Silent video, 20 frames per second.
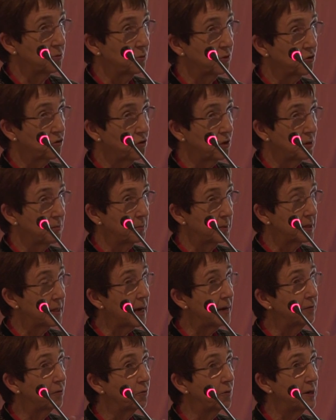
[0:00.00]
with treatment?
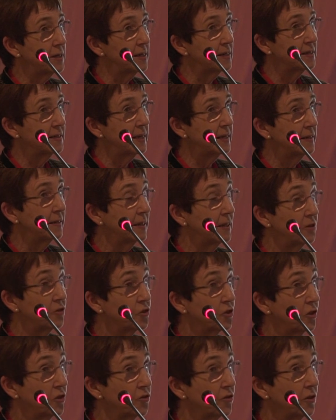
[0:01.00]
I've already said these
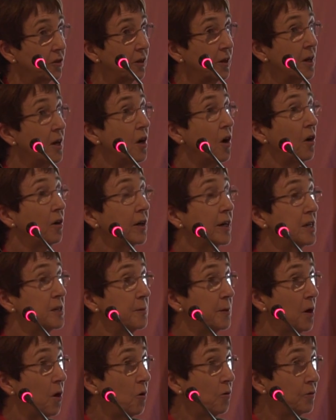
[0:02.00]
children are going to
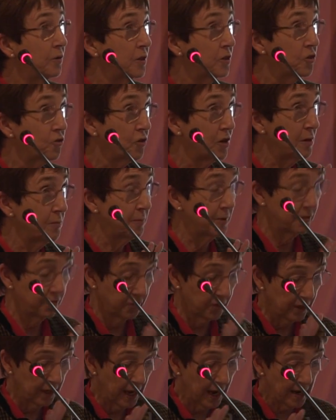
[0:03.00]
be on this treatment
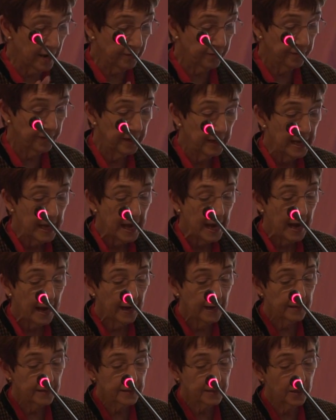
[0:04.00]
for life,
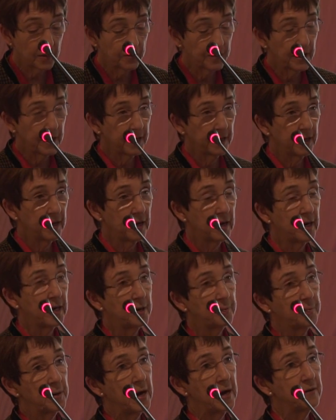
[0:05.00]
and so they
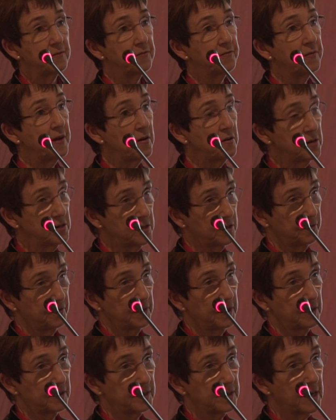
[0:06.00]
have very
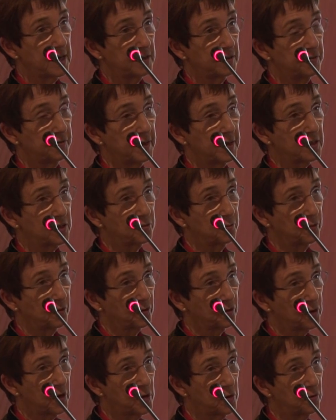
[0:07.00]
severe side effects
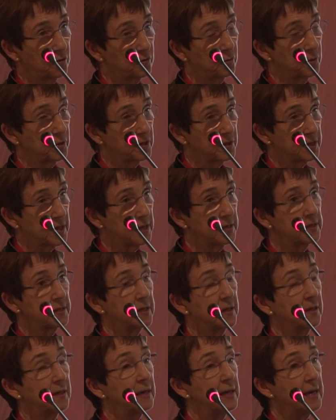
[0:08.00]
with growth, with
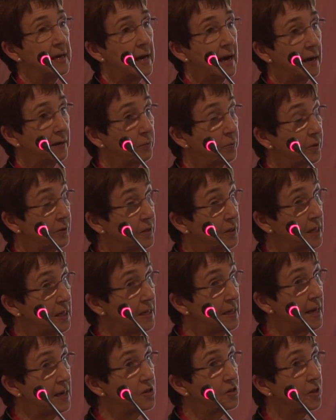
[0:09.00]
stunting, and with
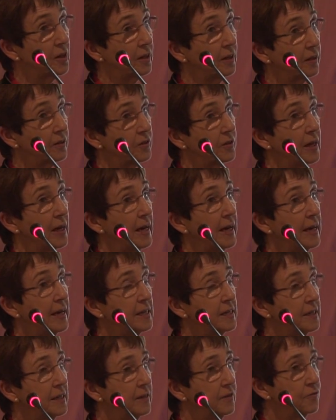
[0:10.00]
teenage girls,
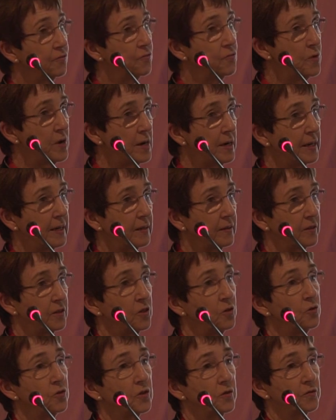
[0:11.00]
it is really, the
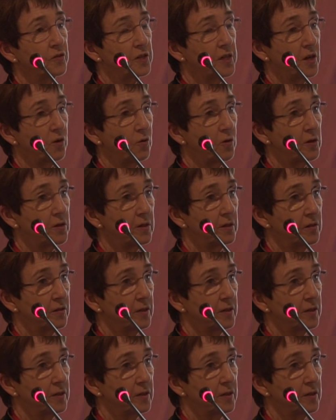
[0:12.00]
use of steroids